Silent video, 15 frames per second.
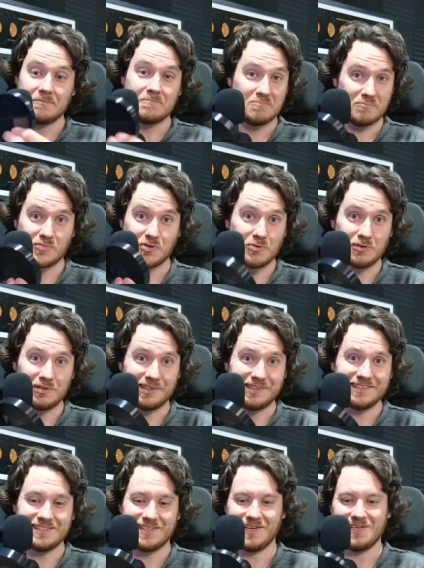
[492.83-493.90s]
brutal
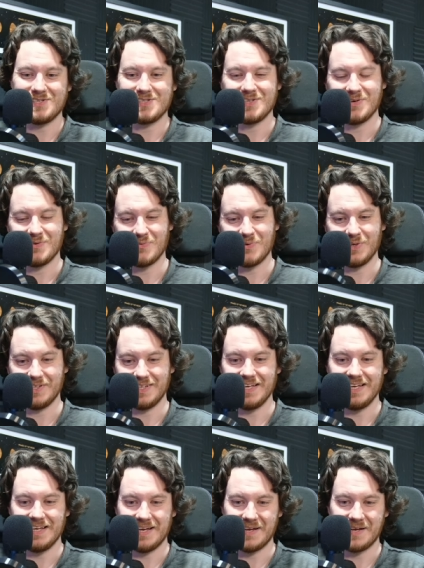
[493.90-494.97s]
test,
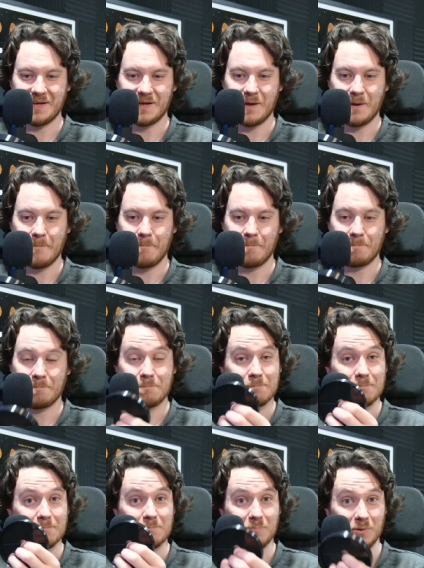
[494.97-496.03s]
really. Um,
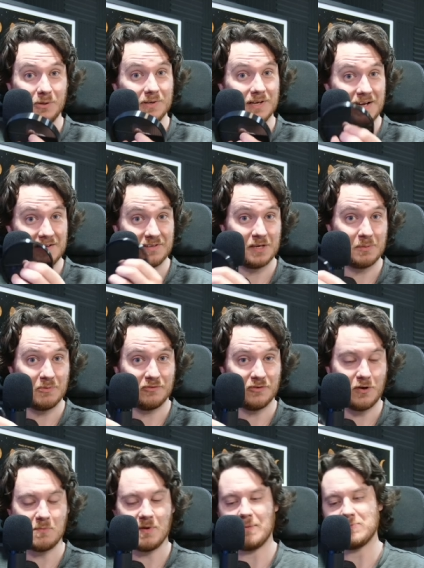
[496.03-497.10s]
but I think it
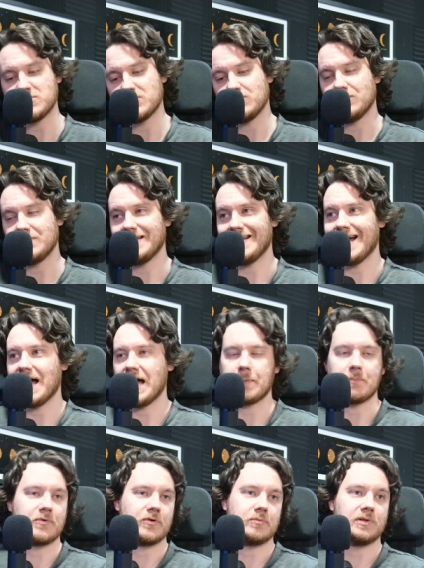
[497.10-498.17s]
performed absolutely
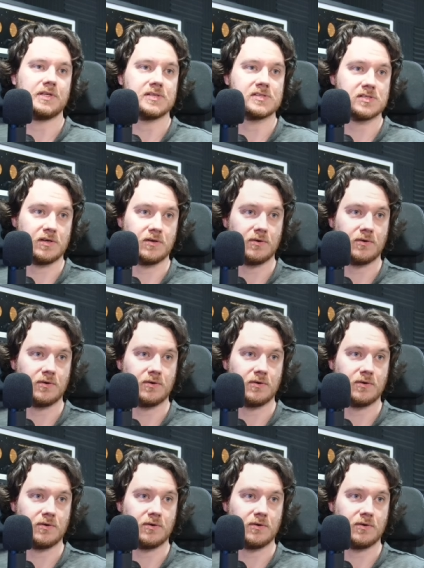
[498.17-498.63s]
admirably. So